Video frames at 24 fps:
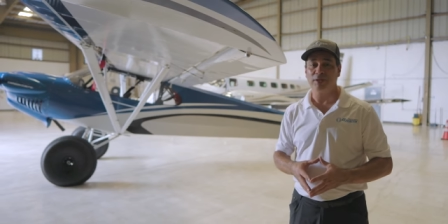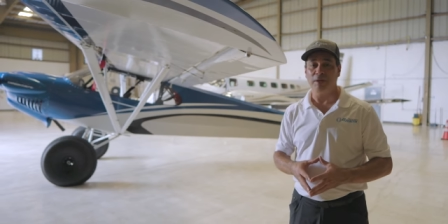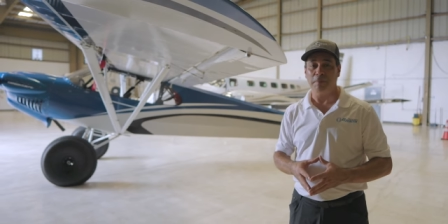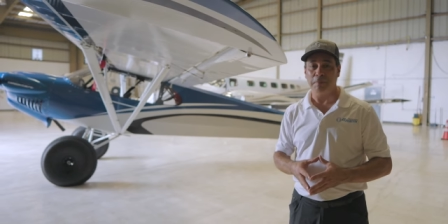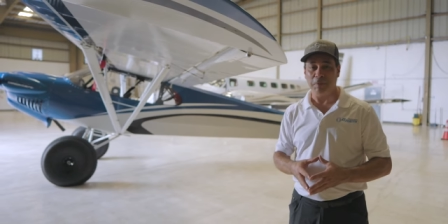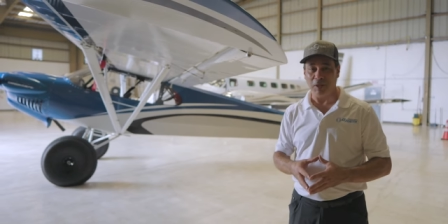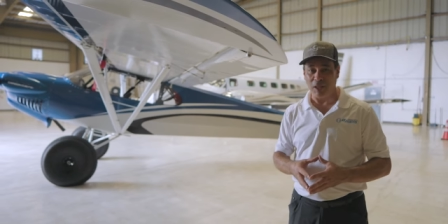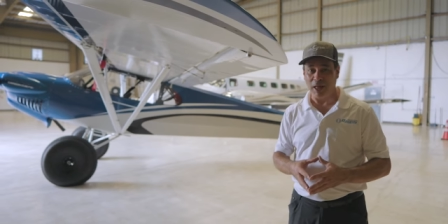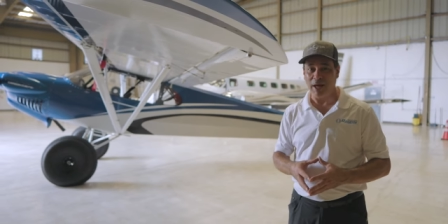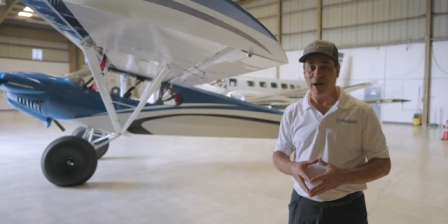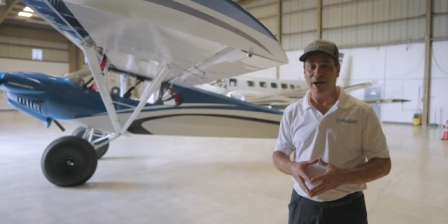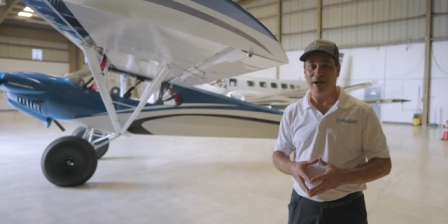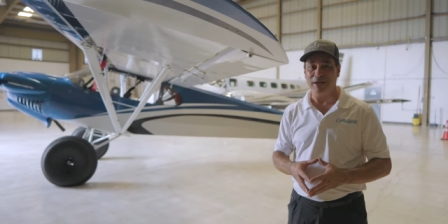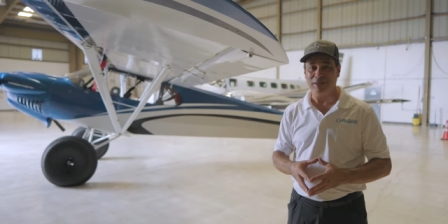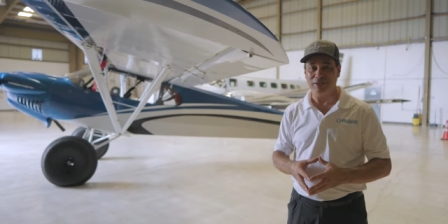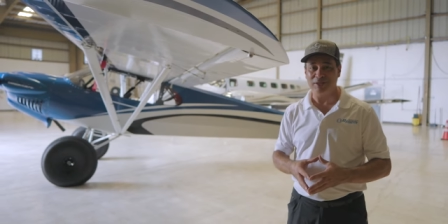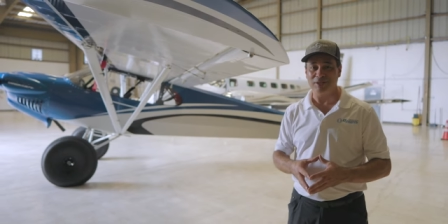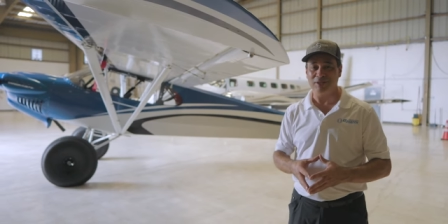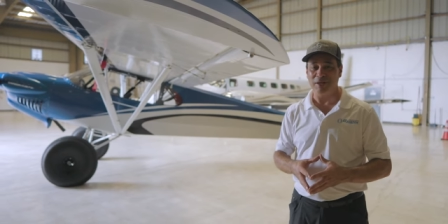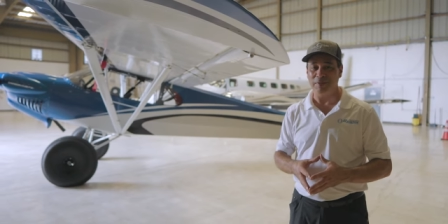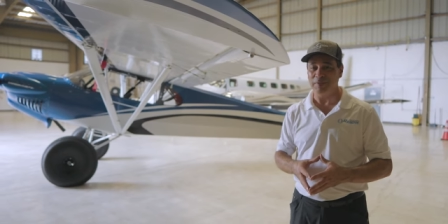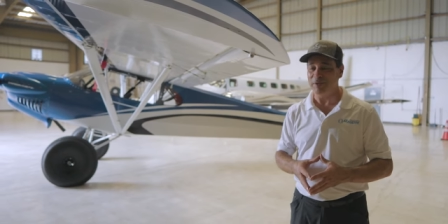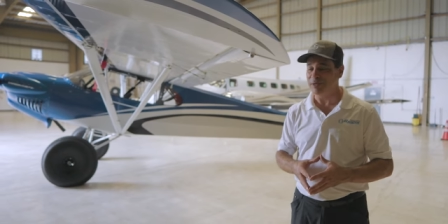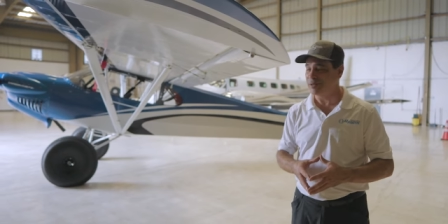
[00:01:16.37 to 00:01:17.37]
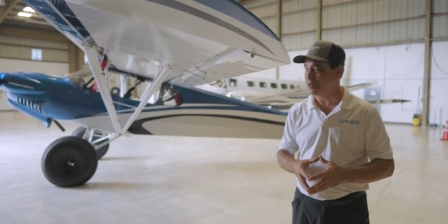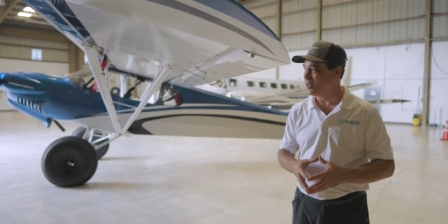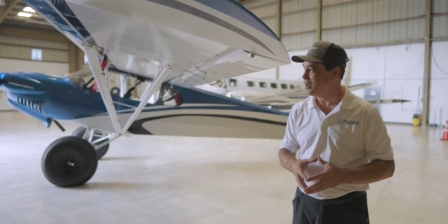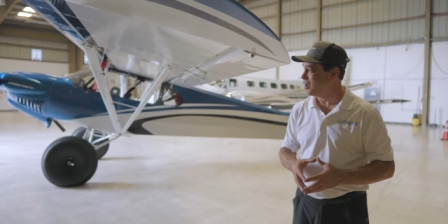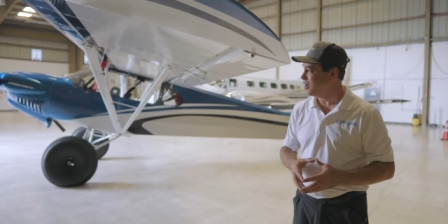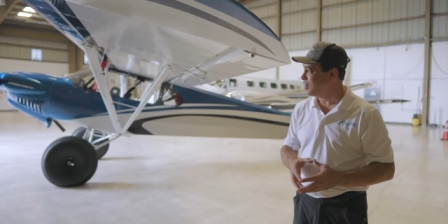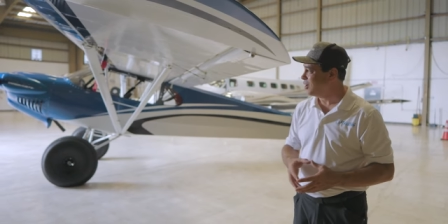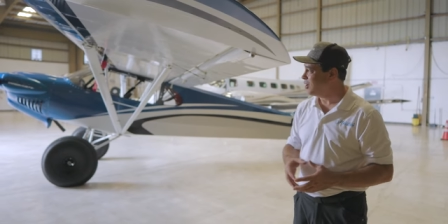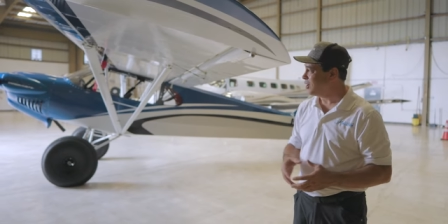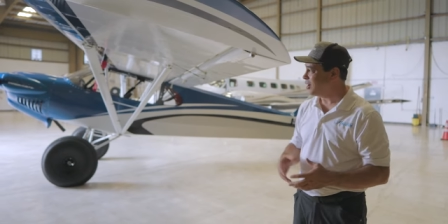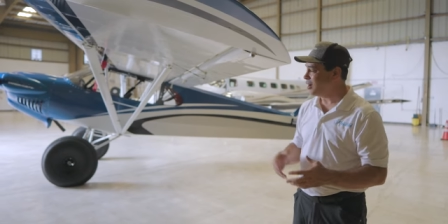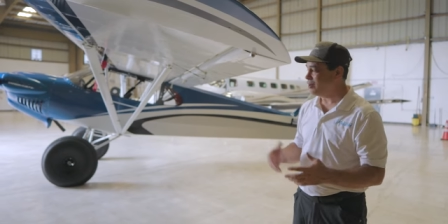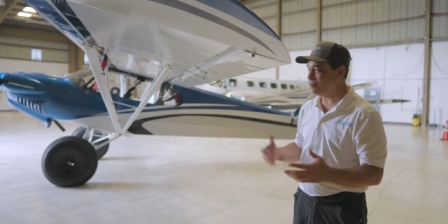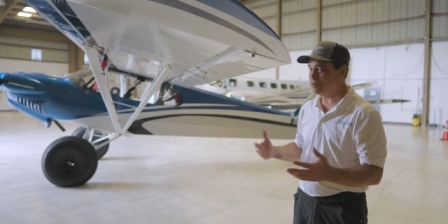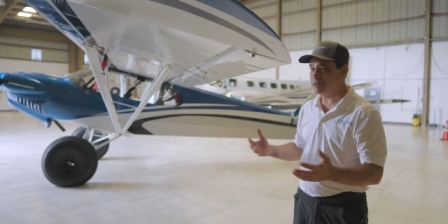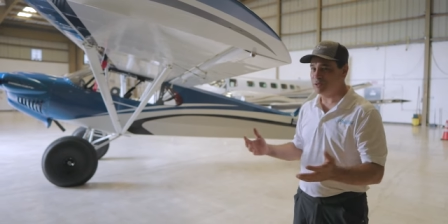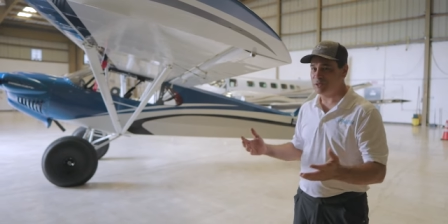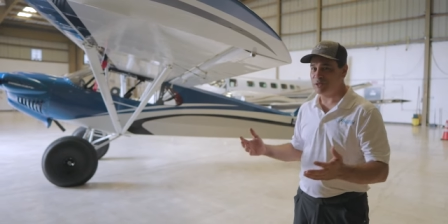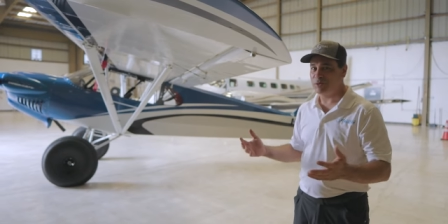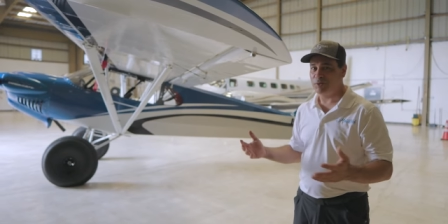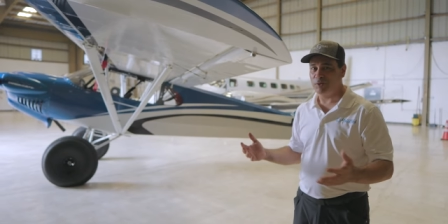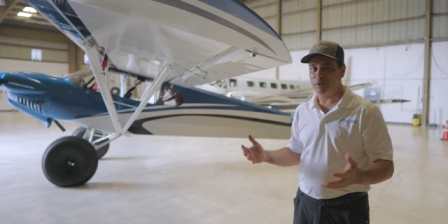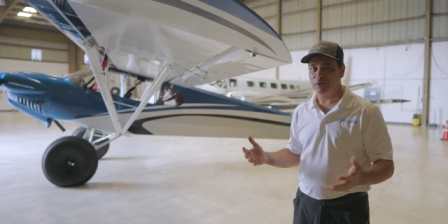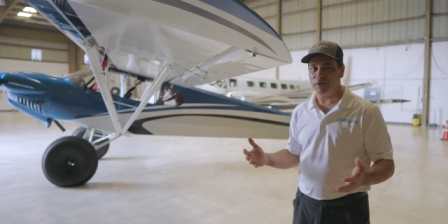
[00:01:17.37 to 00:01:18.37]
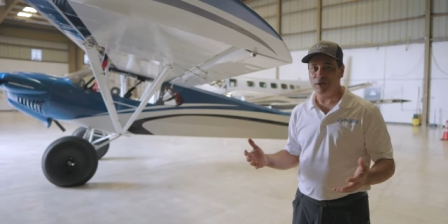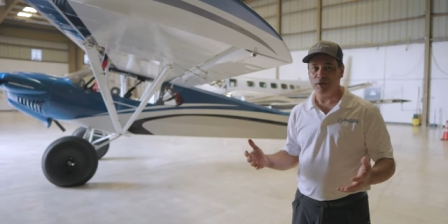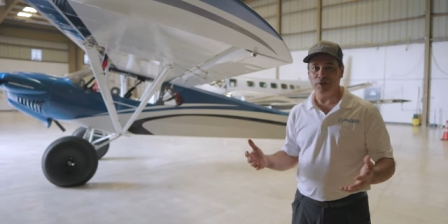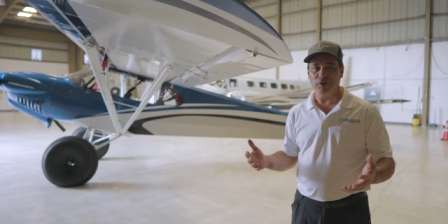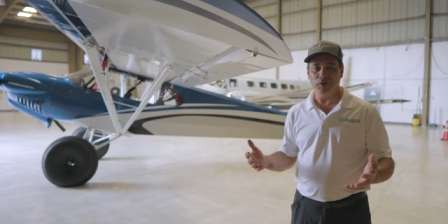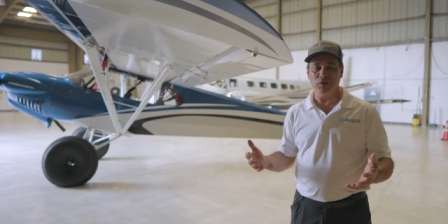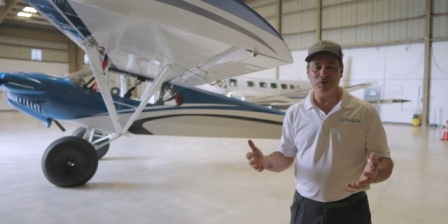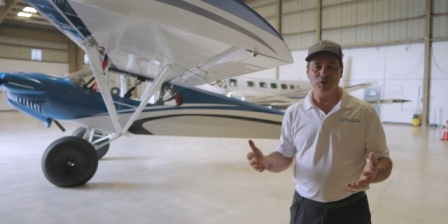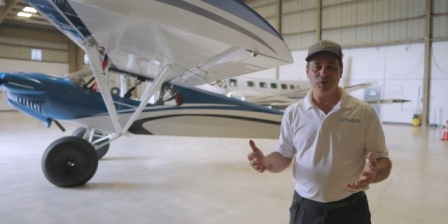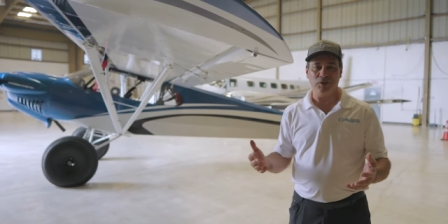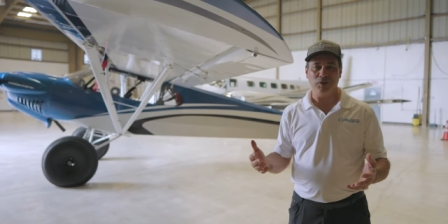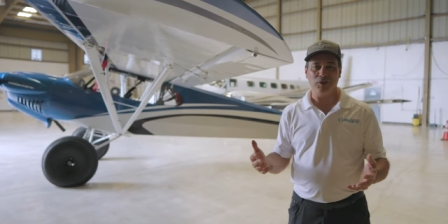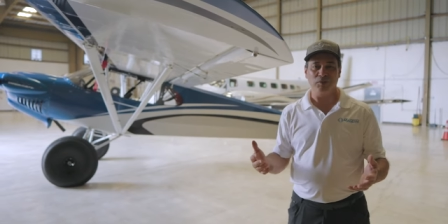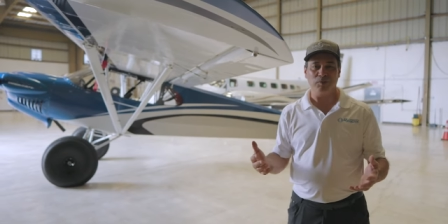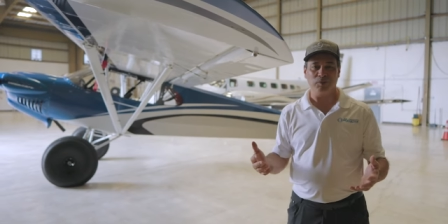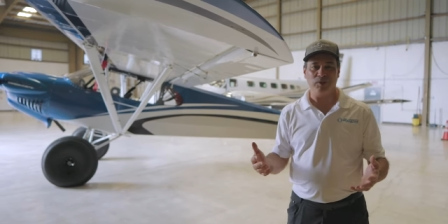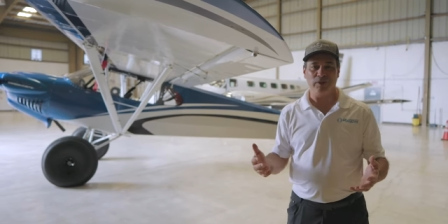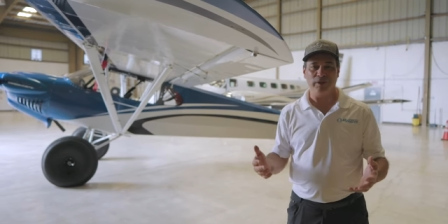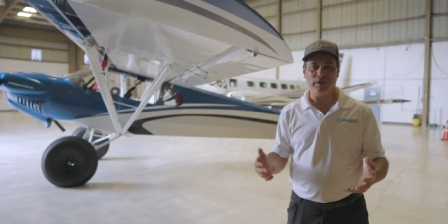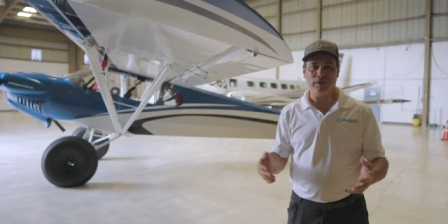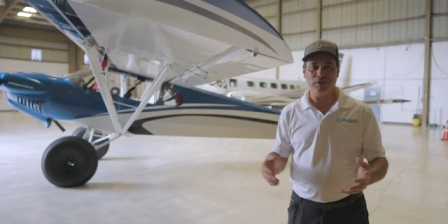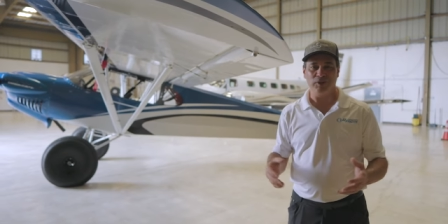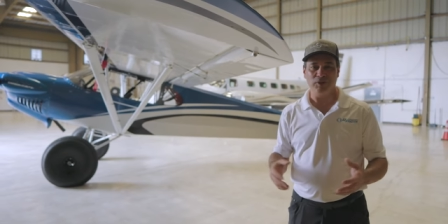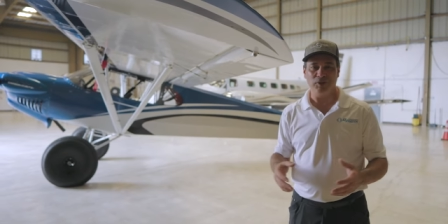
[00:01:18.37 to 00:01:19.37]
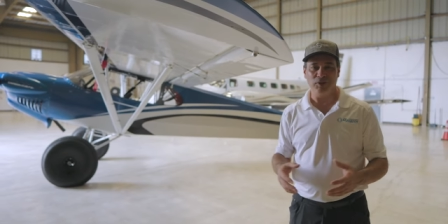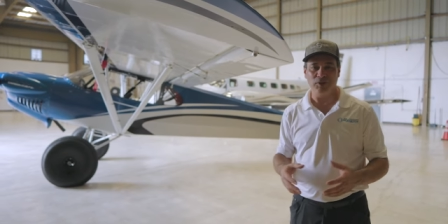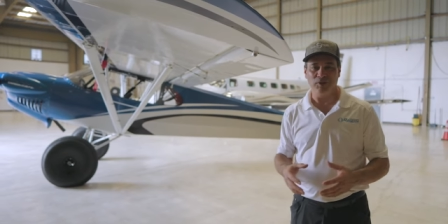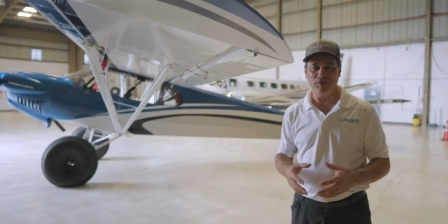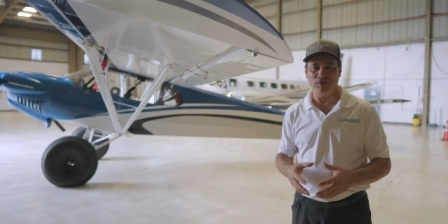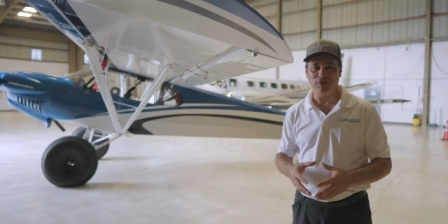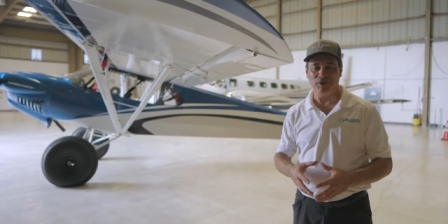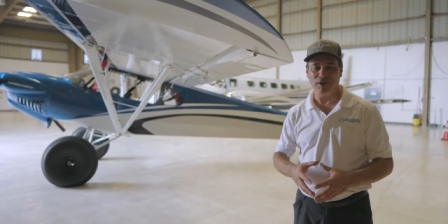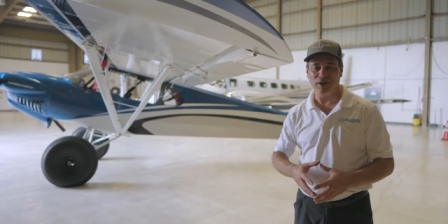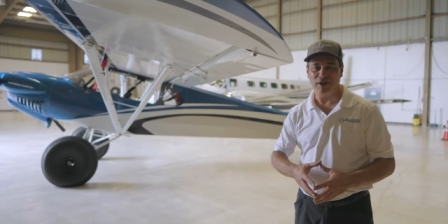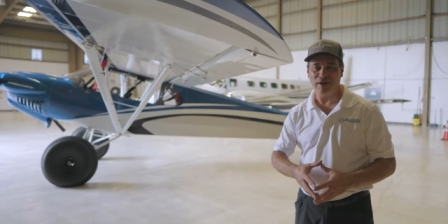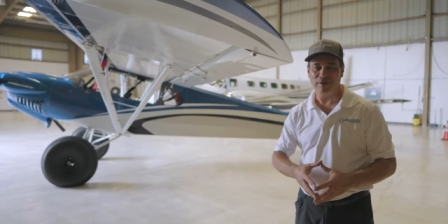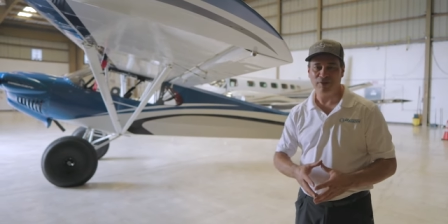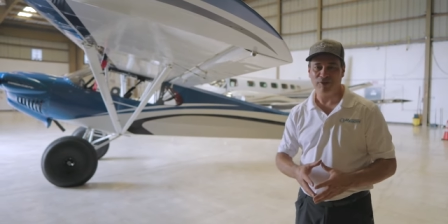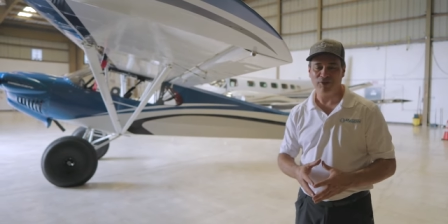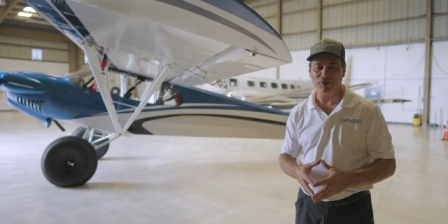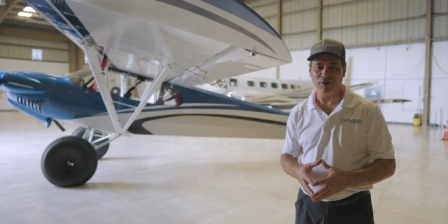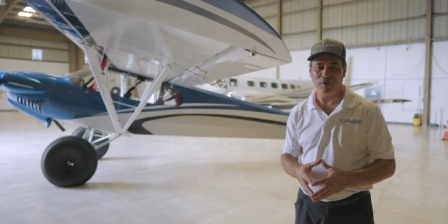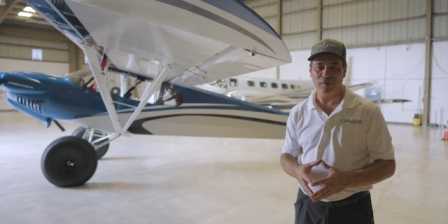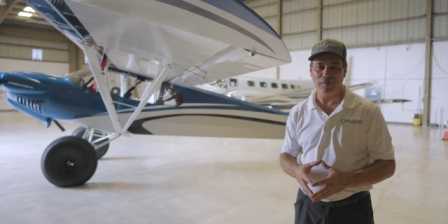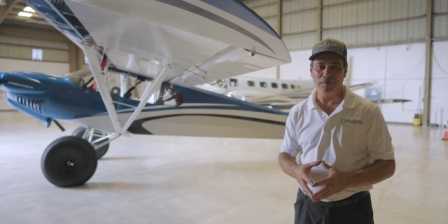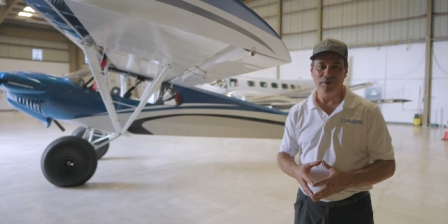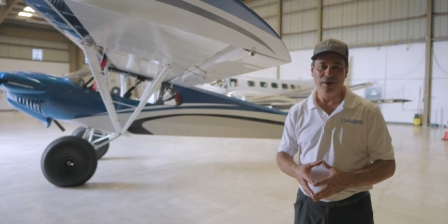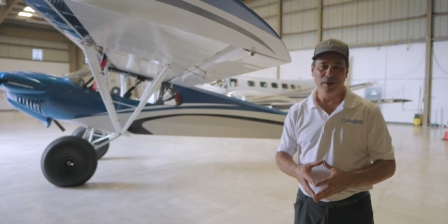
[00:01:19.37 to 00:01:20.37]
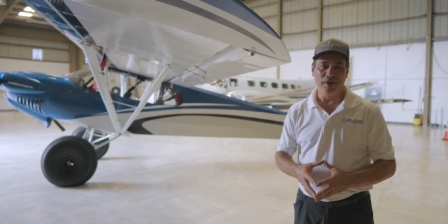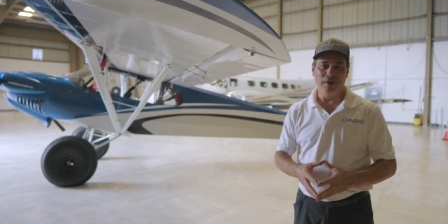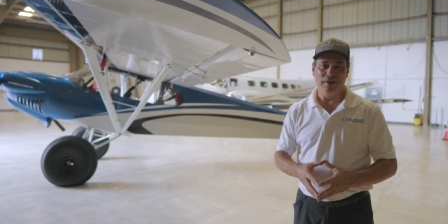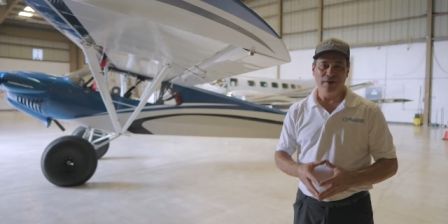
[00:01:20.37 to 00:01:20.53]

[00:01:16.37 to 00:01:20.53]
It's a blast. I mean, obviously we're not using this plane to fly from,